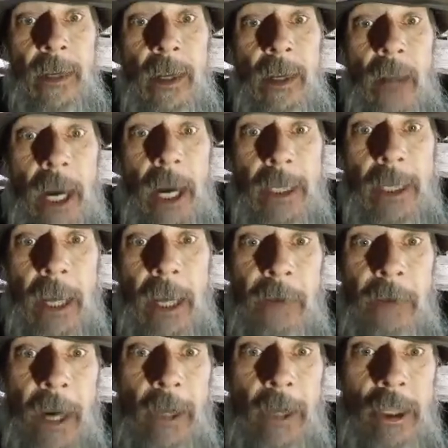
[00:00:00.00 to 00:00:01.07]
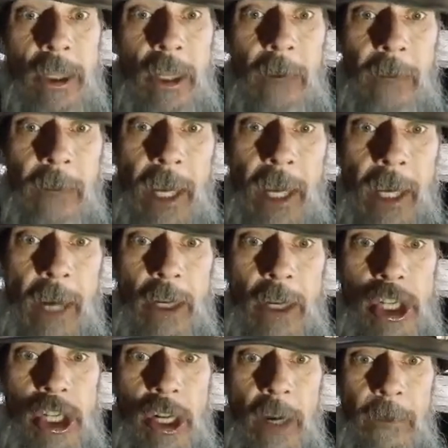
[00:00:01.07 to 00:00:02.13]
Identify yourself, Lake County
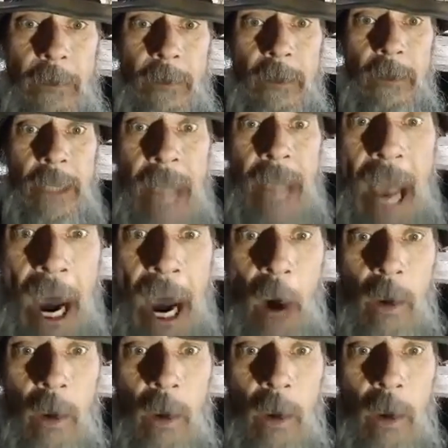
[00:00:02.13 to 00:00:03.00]
Sheriff, now.